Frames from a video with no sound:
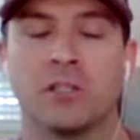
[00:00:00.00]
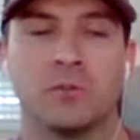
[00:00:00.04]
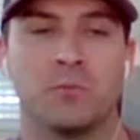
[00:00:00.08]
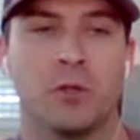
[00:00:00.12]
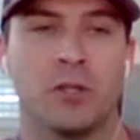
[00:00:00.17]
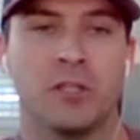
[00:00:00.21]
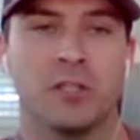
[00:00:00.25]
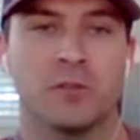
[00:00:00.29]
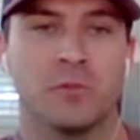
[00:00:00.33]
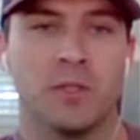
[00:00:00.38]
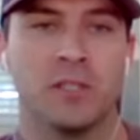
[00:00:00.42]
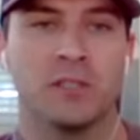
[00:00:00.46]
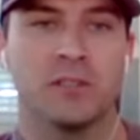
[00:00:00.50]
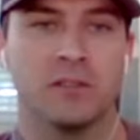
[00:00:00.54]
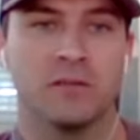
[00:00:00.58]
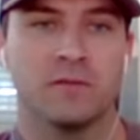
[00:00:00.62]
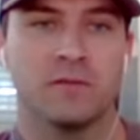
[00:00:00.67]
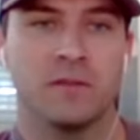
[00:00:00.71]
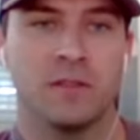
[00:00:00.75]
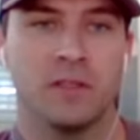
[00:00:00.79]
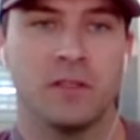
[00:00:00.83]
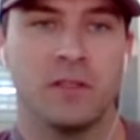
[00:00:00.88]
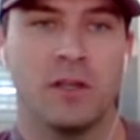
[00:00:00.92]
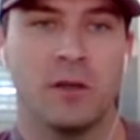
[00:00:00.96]
you know, because it's pretty
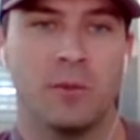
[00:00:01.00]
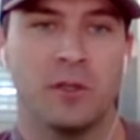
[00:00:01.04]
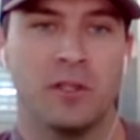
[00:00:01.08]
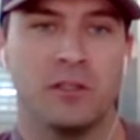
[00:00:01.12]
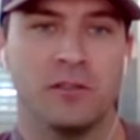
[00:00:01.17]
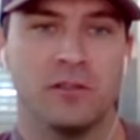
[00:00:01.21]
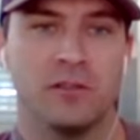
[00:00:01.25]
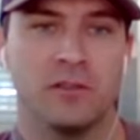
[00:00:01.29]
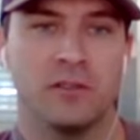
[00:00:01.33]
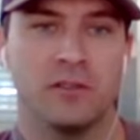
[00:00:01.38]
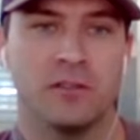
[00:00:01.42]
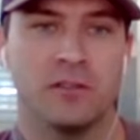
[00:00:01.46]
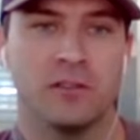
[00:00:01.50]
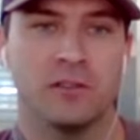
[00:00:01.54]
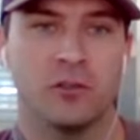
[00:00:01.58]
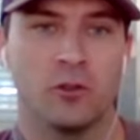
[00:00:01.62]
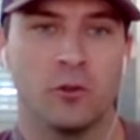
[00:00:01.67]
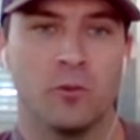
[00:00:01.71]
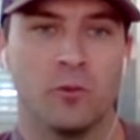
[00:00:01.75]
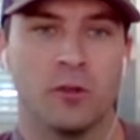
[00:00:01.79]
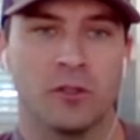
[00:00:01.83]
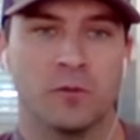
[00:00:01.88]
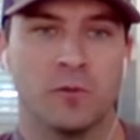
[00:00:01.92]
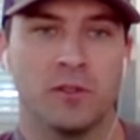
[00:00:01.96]
expensive. It, I mean, these,
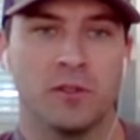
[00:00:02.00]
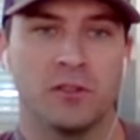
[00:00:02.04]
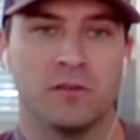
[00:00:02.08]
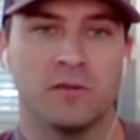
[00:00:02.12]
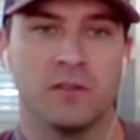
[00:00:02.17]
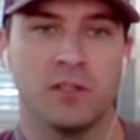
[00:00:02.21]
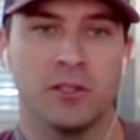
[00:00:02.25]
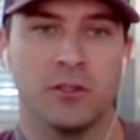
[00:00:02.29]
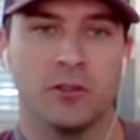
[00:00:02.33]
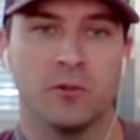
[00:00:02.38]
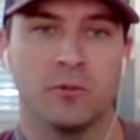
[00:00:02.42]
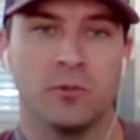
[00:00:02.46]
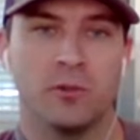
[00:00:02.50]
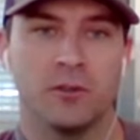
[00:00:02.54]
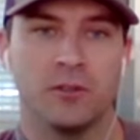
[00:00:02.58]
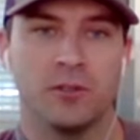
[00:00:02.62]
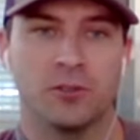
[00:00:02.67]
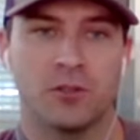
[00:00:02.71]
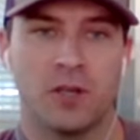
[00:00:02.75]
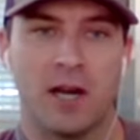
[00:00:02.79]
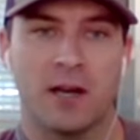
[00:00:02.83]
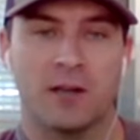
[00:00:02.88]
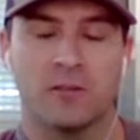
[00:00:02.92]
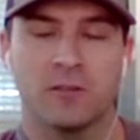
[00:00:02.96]
it's a super expensive
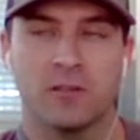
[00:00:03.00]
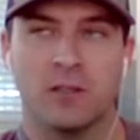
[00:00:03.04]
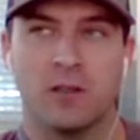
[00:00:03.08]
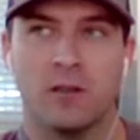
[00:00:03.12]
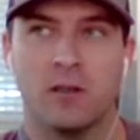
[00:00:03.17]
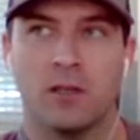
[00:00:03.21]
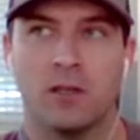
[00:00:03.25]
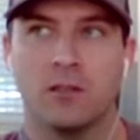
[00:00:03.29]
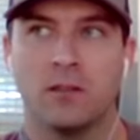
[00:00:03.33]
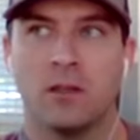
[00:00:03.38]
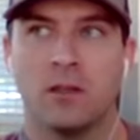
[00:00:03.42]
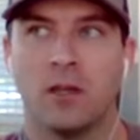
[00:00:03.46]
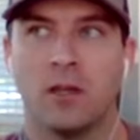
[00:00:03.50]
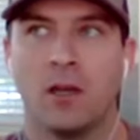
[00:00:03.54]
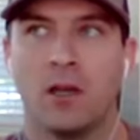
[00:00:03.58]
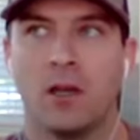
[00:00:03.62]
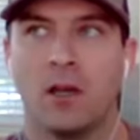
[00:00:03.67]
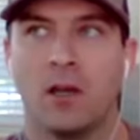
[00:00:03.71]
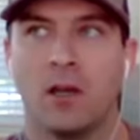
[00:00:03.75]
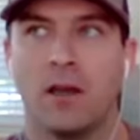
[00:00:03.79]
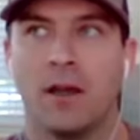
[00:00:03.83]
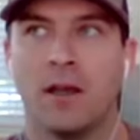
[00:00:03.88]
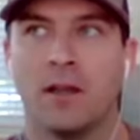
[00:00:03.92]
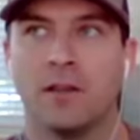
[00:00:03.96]
deal to put these trackers
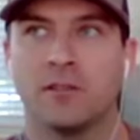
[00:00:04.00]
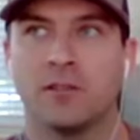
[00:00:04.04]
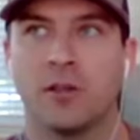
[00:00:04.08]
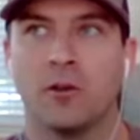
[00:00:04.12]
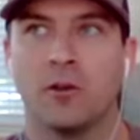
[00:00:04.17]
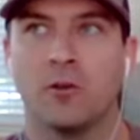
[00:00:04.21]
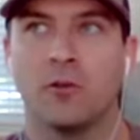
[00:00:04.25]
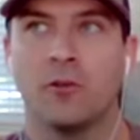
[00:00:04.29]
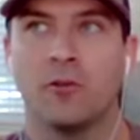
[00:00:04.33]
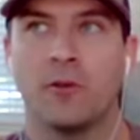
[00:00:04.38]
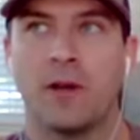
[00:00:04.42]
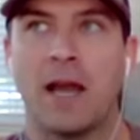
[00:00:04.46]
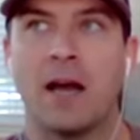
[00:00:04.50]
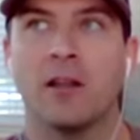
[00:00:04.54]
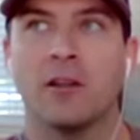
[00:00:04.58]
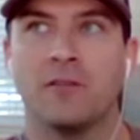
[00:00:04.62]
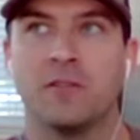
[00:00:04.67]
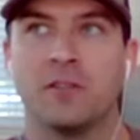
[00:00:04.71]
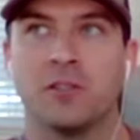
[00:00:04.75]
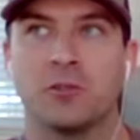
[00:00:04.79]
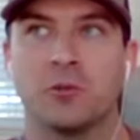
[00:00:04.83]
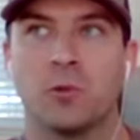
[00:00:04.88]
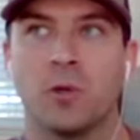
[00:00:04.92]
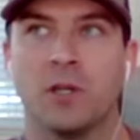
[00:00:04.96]
on, and so
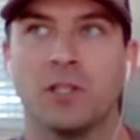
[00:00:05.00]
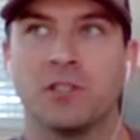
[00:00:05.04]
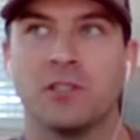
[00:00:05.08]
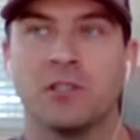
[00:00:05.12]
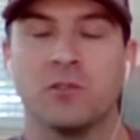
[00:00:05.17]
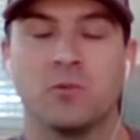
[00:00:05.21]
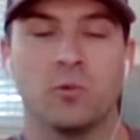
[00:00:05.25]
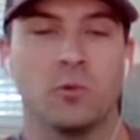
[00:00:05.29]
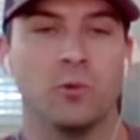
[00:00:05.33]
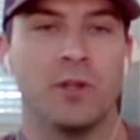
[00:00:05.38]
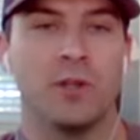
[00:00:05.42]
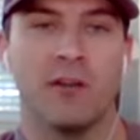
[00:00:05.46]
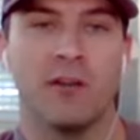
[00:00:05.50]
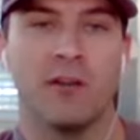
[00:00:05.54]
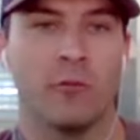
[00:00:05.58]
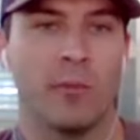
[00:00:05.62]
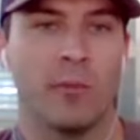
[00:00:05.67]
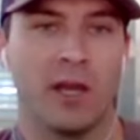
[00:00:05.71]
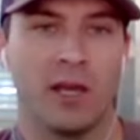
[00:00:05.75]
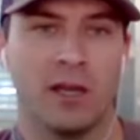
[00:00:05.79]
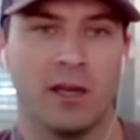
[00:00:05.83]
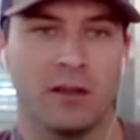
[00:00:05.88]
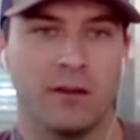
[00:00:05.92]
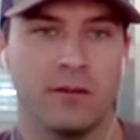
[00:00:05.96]
the reality of the situation is
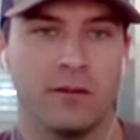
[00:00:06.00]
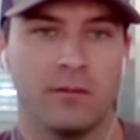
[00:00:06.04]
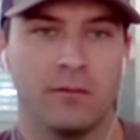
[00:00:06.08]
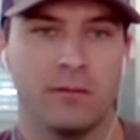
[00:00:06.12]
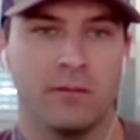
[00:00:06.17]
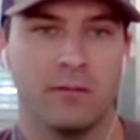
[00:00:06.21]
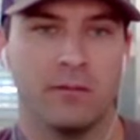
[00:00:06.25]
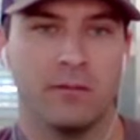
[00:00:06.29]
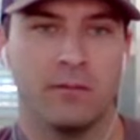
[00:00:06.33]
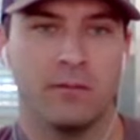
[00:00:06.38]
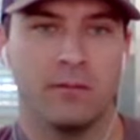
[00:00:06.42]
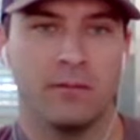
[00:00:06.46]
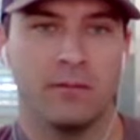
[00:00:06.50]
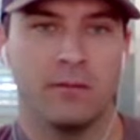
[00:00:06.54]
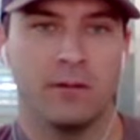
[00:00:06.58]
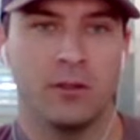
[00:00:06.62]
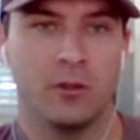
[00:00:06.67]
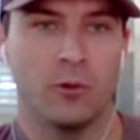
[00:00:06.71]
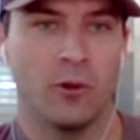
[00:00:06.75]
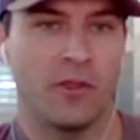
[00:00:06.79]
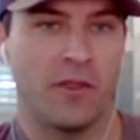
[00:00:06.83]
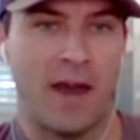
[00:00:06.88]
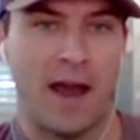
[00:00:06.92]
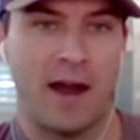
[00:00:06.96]
we'll never ban,
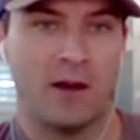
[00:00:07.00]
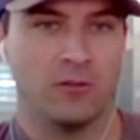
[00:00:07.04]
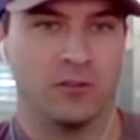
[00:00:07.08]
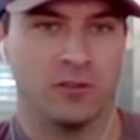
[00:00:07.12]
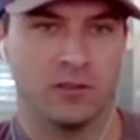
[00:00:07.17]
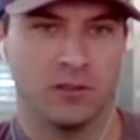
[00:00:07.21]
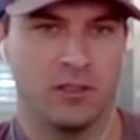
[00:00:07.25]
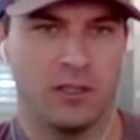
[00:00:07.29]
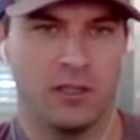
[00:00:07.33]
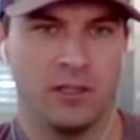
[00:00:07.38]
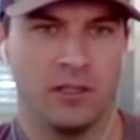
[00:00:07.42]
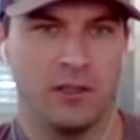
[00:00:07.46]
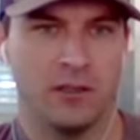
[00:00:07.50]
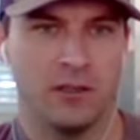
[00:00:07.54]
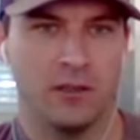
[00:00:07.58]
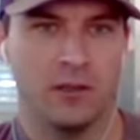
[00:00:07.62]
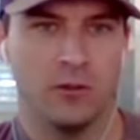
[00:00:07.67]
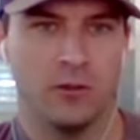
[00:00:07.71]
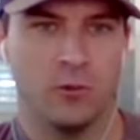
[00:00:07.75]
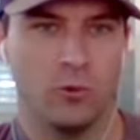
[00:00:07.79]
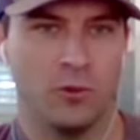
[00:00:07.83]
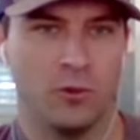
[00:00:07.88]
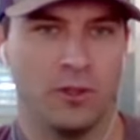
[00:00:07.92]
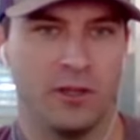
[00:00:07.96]
you know, a thousand
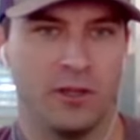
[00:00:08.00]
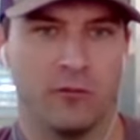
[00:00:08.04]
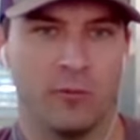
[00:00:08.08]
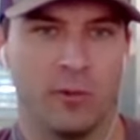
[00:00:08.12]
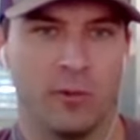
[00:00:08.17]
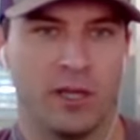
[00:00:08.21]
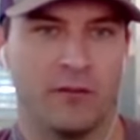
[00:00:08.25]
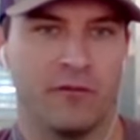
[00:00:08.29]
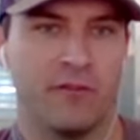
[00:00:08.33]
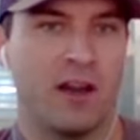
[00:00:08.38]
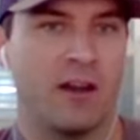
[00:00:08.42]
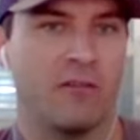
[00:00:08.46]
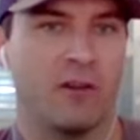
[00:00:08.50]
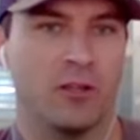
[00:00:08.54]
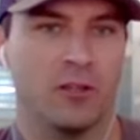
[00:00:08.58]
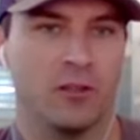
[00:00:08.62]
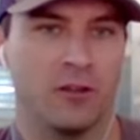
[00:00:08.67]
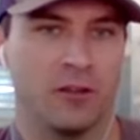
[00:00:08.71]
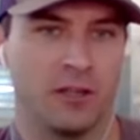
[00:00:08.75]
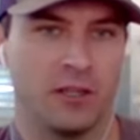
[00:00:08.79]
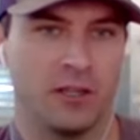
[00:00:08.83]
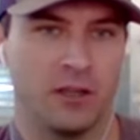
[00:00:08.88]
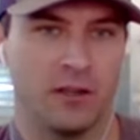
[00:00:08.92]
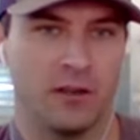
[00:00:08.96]
in a year. We'll never ban
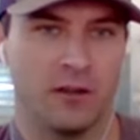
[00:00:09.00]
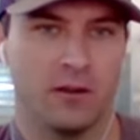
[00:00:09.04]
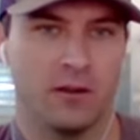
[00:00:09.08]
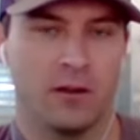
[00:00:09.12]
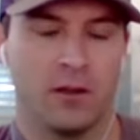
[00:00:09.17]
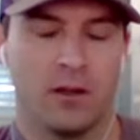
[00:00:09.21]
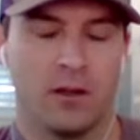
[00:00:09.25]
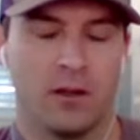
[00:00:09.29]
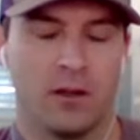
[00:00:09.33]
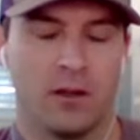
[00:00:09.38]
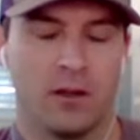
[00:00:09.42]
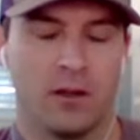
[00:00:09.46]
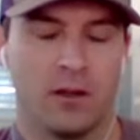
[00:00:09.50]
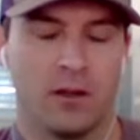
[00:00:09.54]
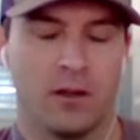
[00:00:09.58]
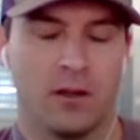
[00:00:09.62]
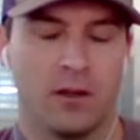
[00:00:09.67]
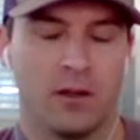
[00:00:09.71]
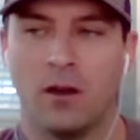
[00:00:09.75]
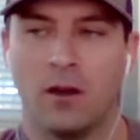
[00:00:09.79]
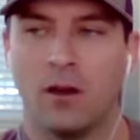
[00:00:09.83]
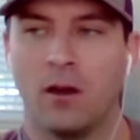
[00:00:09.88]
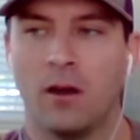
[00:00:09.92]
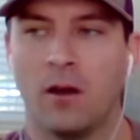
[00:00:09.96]
five hundred right. a year.
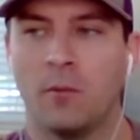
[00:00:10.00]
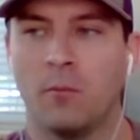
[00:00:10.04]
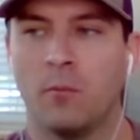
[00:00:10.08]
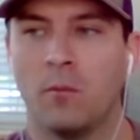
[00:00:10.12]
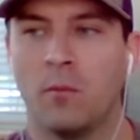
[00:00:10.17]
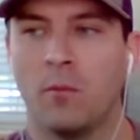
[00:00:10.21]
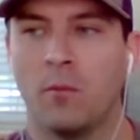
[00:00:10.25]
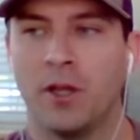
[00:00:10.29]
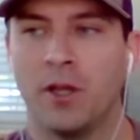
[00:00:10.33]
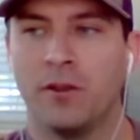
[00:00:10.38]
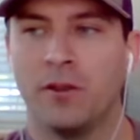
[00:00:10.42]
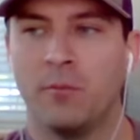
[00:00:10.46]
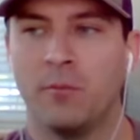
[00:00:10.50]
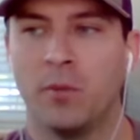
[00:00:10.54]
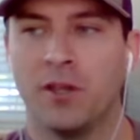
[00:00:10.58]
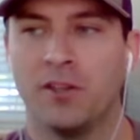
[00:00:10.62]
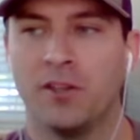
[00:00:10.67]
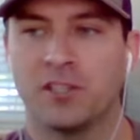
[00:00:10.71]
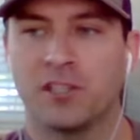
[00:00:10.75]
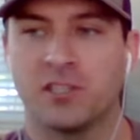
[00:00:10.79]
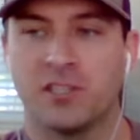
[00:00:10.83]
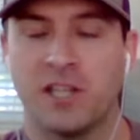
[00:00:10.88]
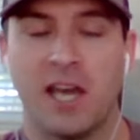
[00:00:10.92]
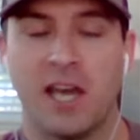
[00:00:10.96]
Um,
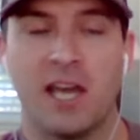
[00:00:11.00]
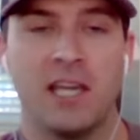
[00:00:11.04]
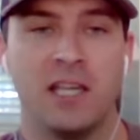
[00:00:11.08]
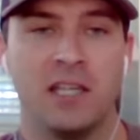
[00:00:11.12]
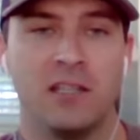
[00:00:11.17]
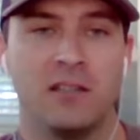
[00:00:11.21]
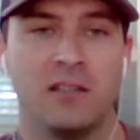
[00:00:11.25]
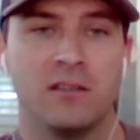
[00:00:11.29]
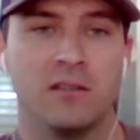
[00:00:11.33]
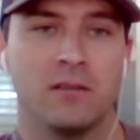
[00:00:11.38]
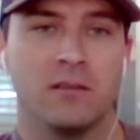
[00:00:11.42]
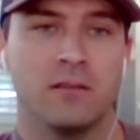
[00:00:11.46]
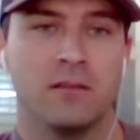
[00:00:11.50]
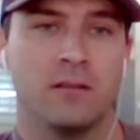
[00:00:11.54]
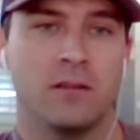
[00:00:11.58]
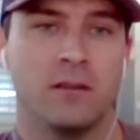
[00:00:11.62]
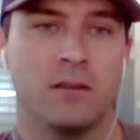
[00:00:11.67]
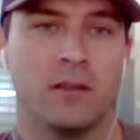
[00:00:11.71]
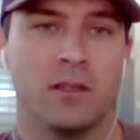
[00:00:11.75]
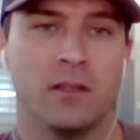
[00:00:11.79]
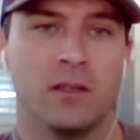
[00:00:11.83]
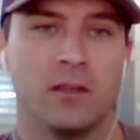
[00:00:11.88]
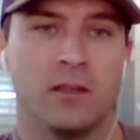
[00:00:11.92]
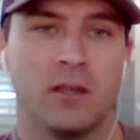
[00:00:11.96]
but but the state
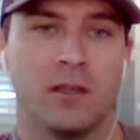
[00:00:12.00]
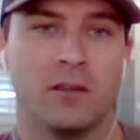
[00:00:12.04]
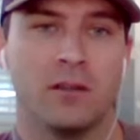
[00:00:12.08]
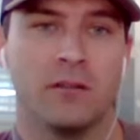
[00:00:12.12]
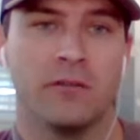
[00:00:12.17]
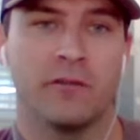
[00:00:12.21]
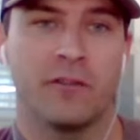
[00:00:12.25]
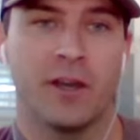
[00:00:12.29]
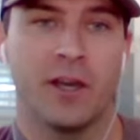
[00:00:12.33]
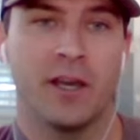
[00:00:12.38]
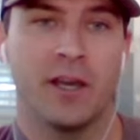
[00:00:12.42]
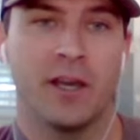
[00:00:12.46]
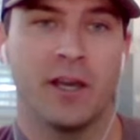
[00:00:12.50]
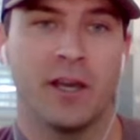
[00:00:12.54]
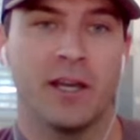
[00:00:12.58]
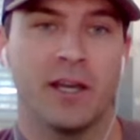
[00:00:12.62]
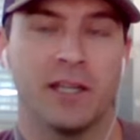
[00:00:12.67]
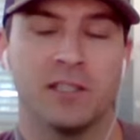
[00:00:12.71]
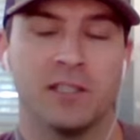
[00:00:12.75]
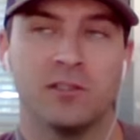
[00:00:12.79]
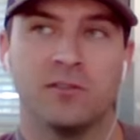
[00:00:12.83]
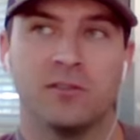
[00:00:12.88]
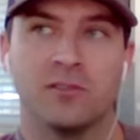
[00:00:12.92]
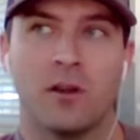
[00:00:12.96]
and and the
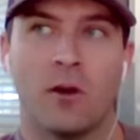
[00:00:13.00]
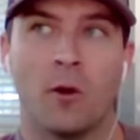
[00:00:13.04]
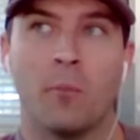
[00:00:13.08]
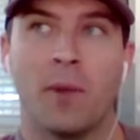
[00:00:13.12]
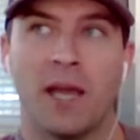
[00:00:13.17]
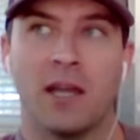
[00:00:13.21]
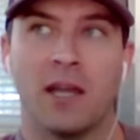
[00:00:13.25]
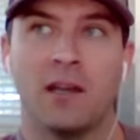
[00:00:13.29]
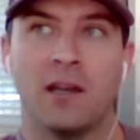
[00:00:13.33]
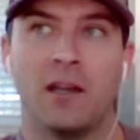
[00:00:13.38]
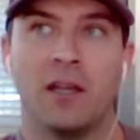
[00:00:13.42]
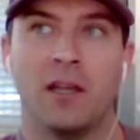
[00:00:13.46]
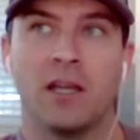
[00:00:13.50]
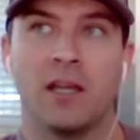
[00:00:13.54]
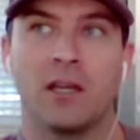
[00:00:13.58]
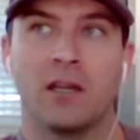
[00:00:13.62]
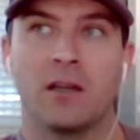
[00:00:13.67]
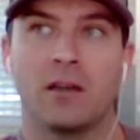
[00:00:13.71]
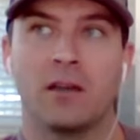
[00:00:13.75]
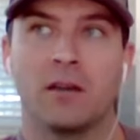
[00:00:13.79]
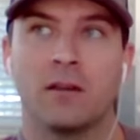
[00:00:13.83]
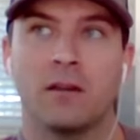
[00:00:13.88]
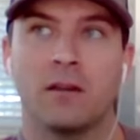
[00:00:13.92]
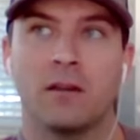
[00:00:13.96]
feds are
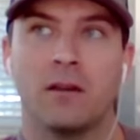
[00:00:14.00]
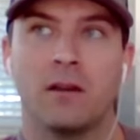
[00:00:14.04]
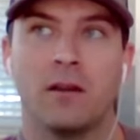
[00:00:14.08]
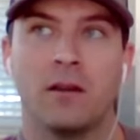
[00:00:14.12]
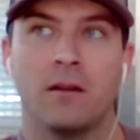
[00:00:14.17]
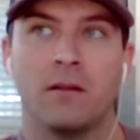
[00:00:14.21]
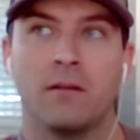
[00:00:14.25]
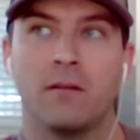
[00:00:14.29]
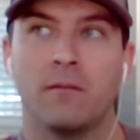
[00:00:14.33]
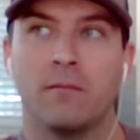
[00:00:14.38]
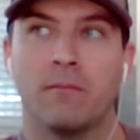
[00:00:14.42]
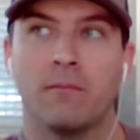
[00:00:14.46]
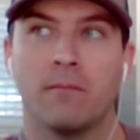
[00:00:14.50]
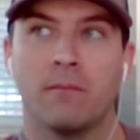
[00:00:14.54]
banding.